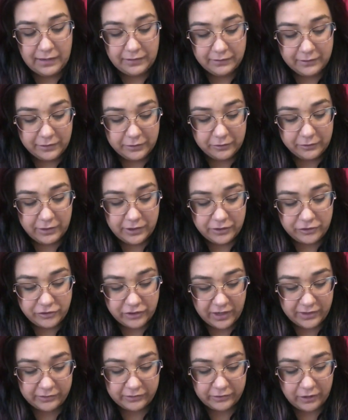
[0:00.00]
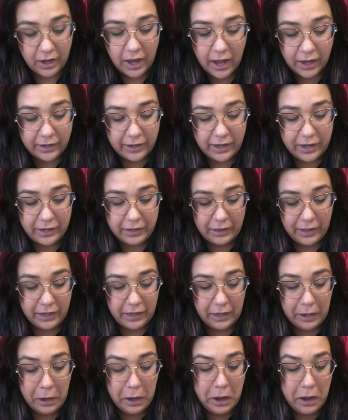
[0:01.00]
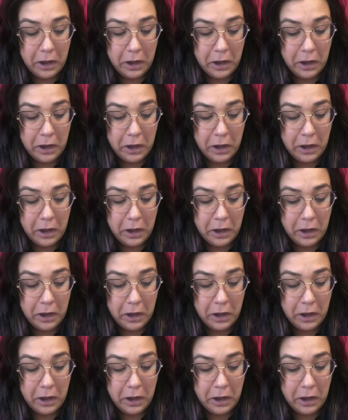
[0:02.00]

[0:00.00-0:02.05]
literally just got it, like,